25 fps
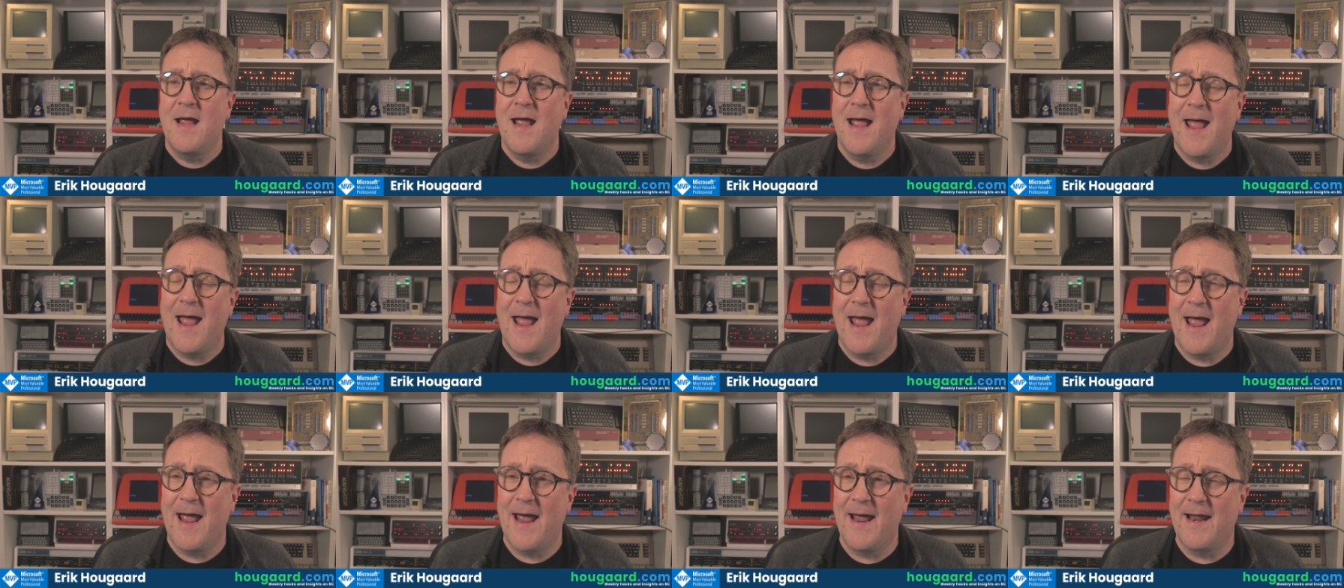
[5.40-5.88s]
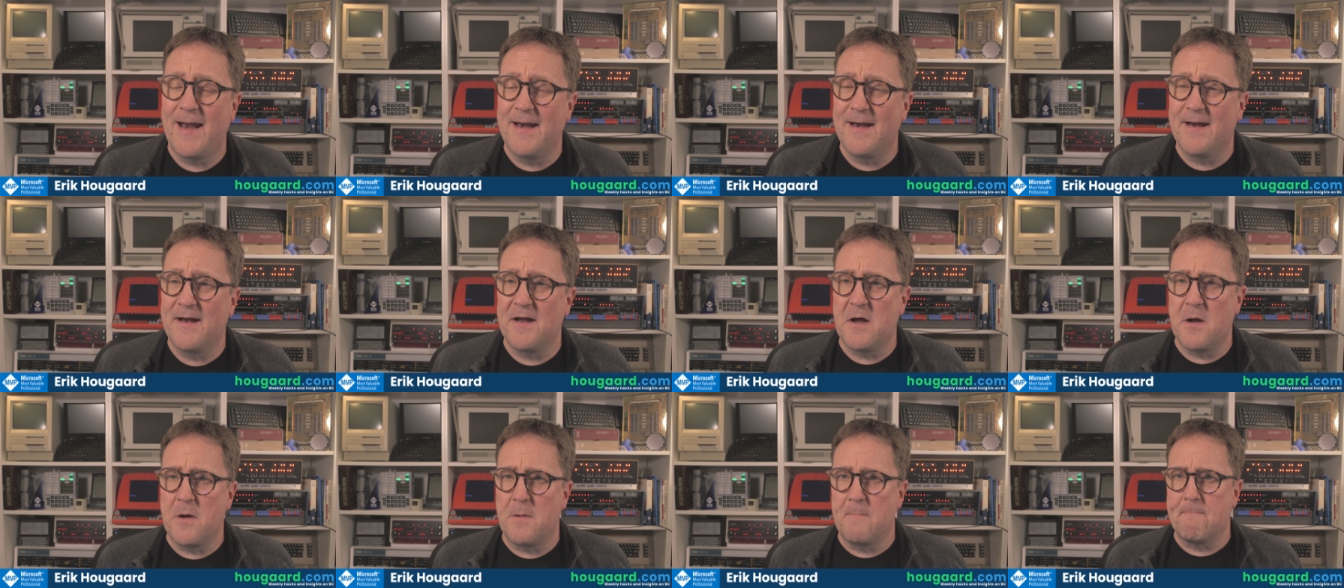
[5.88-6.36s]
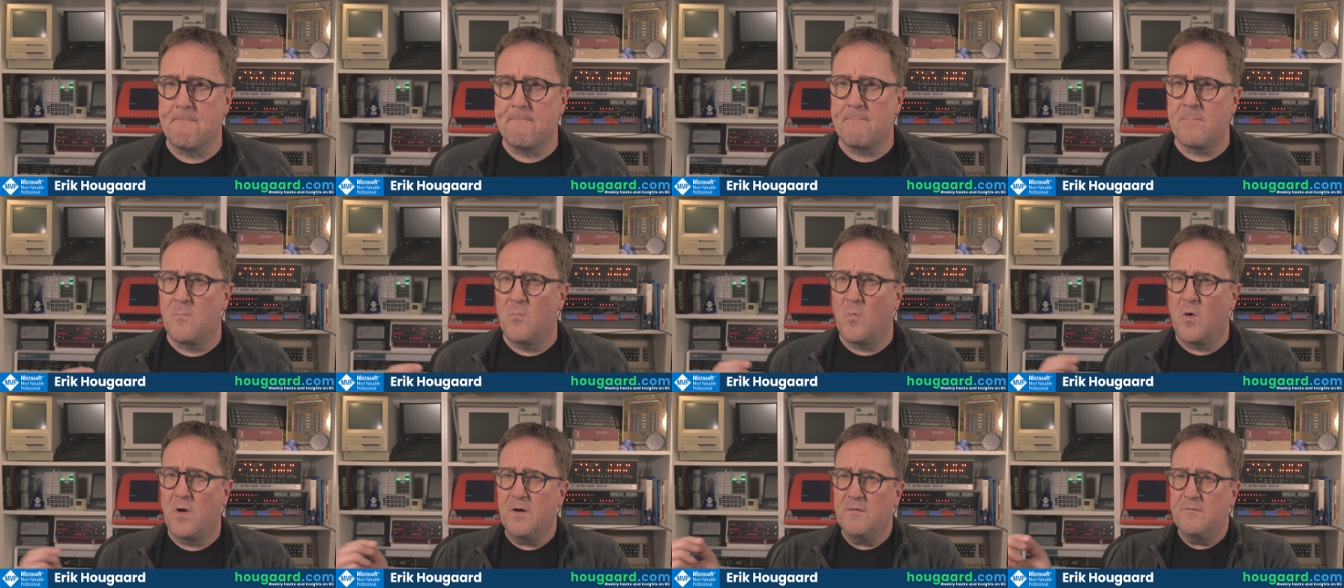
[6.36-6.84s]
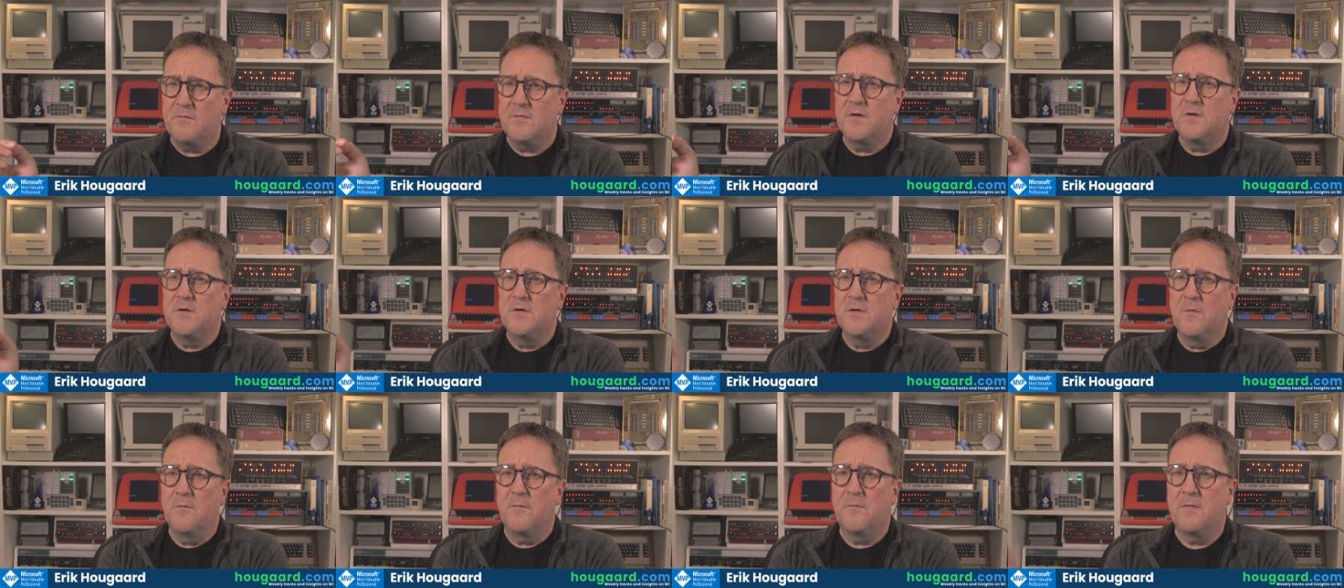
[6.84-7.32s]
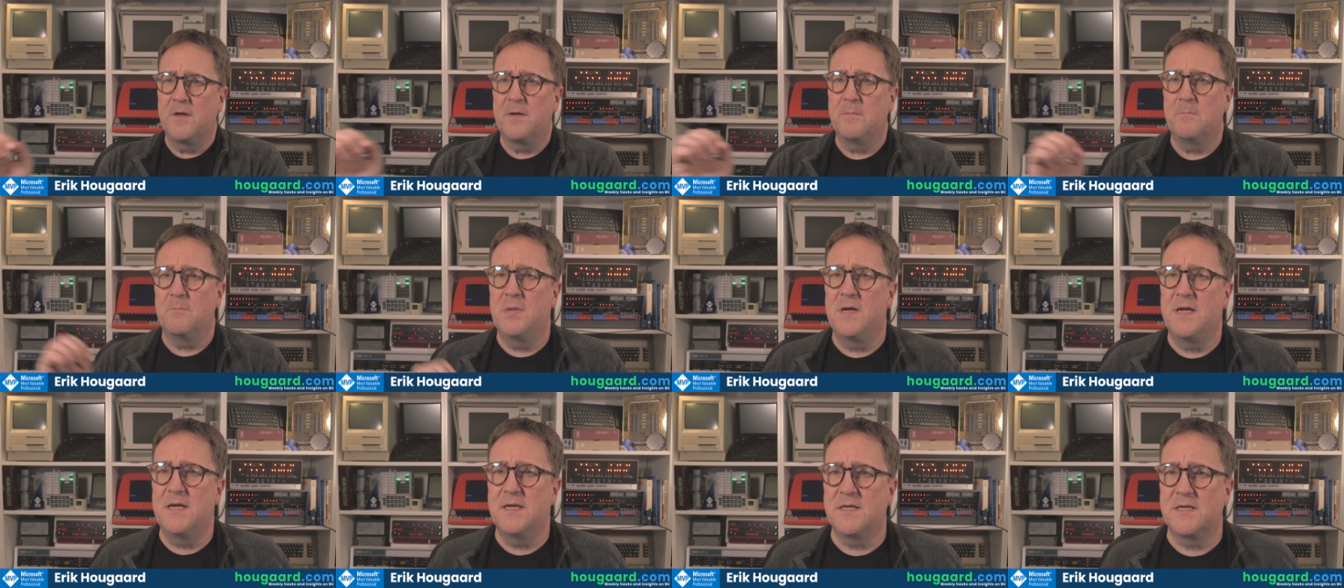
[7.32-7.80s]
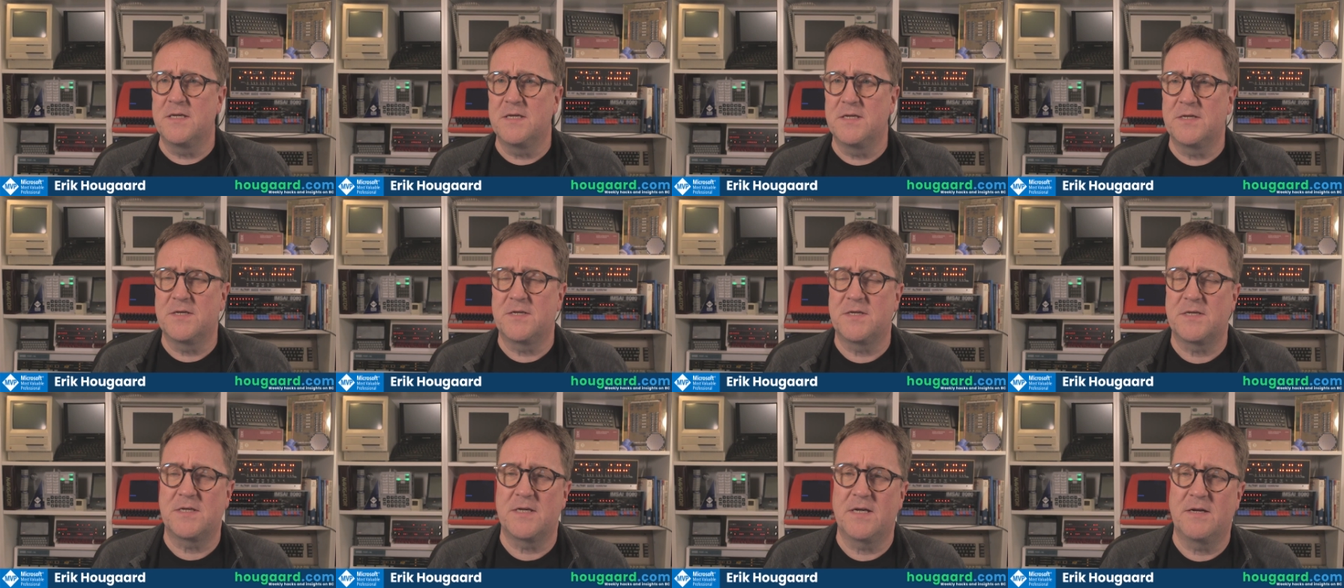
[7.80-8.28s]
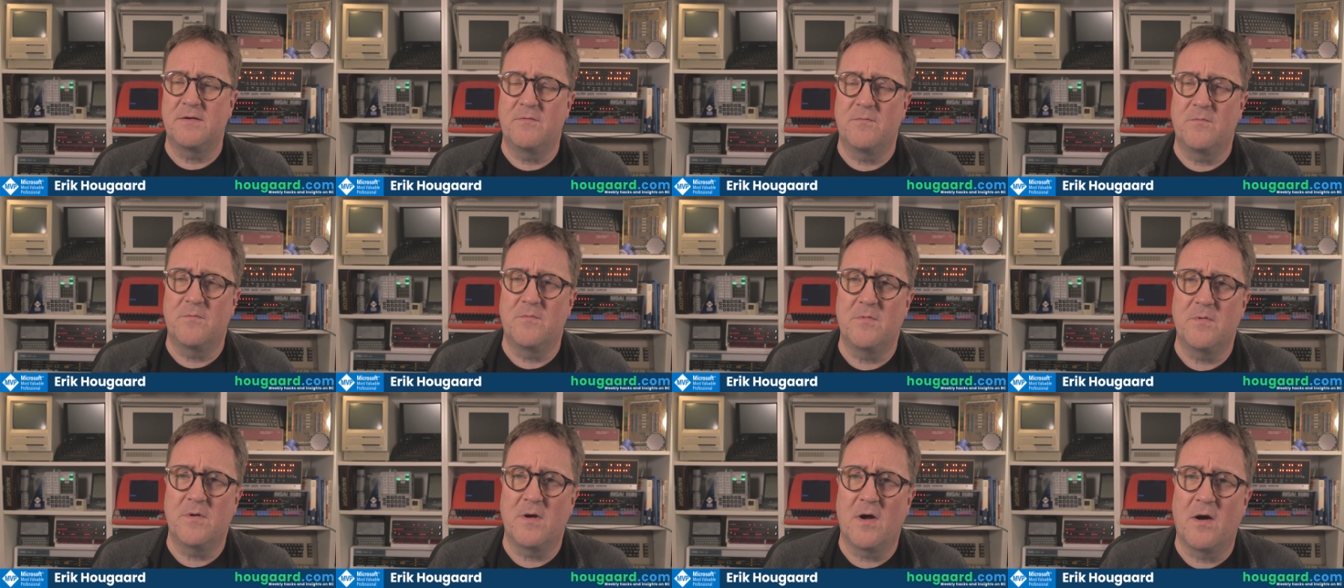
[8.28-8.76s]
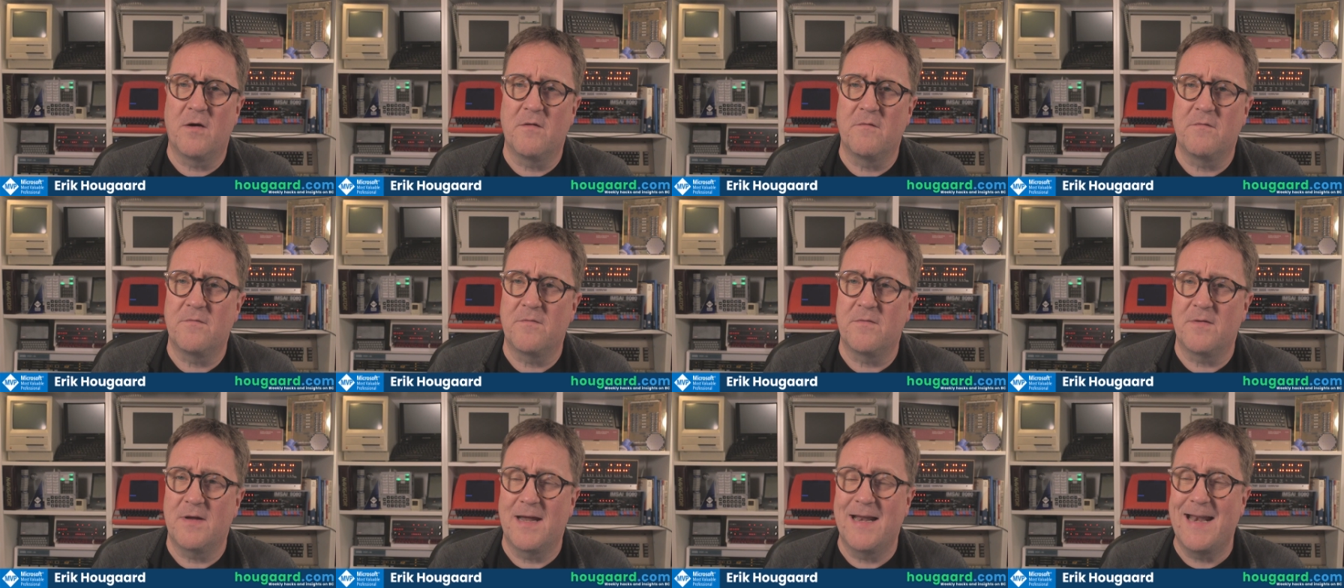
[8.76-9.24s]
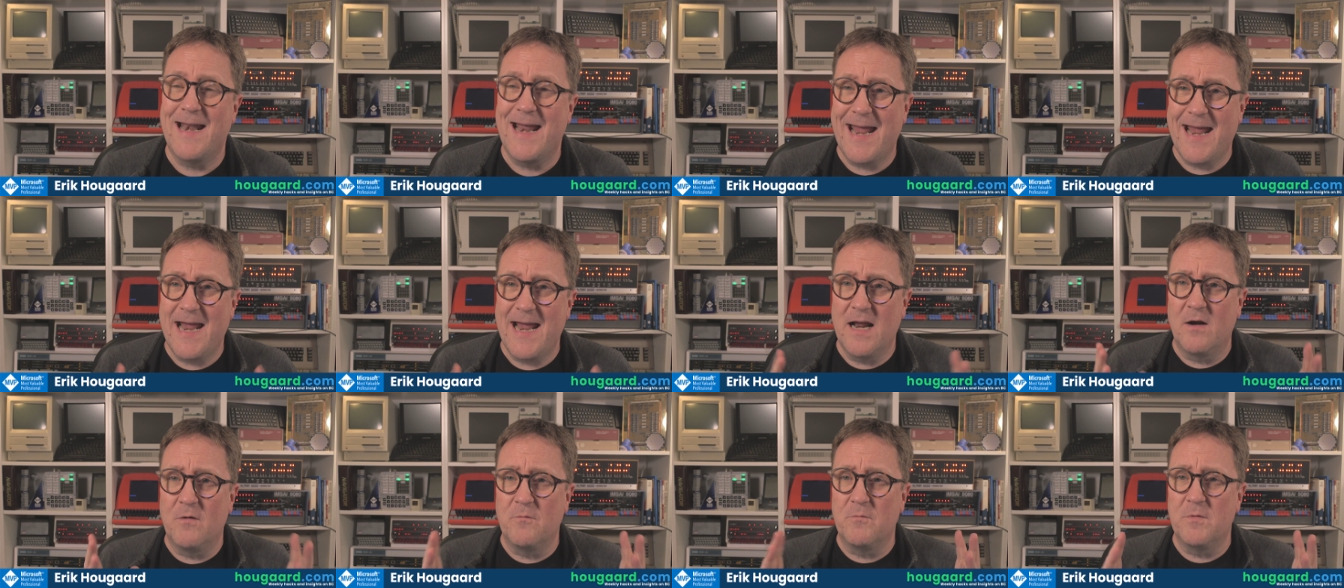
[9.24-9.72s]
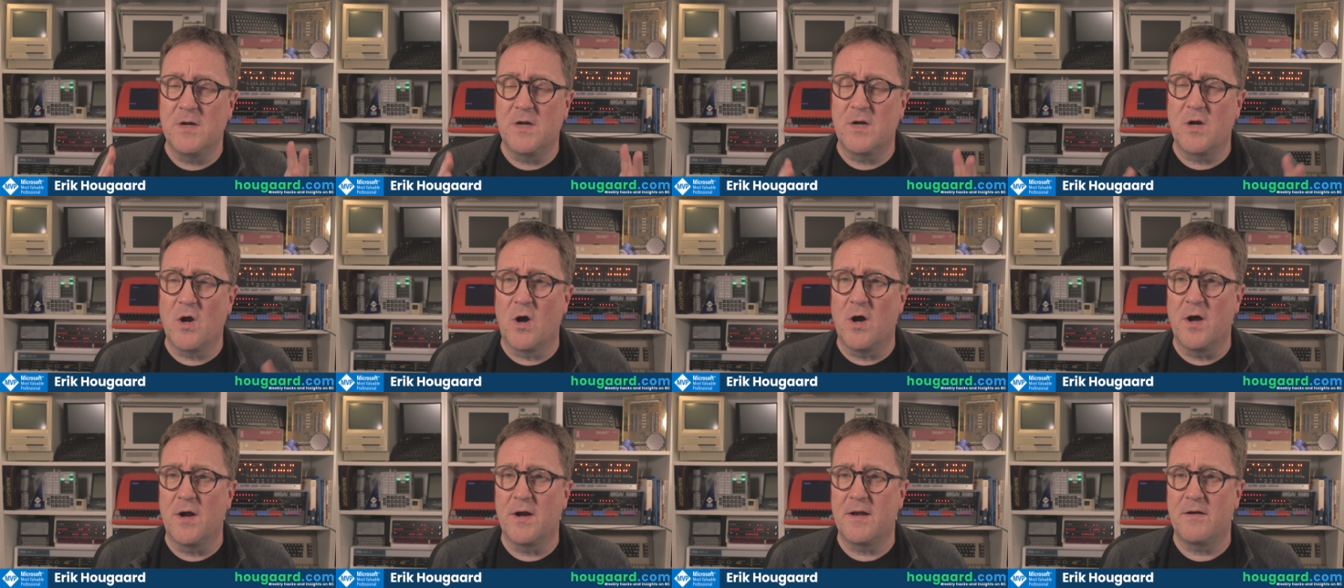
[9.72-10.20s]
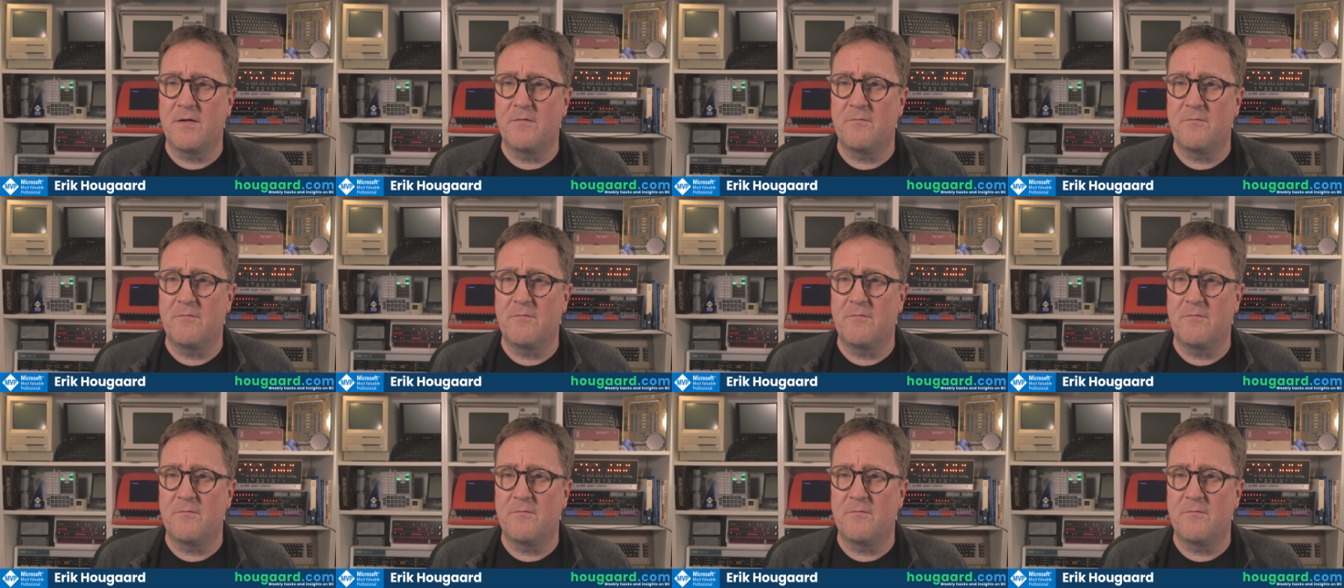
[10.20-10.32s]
and um, one of the new th pieces of in A L we got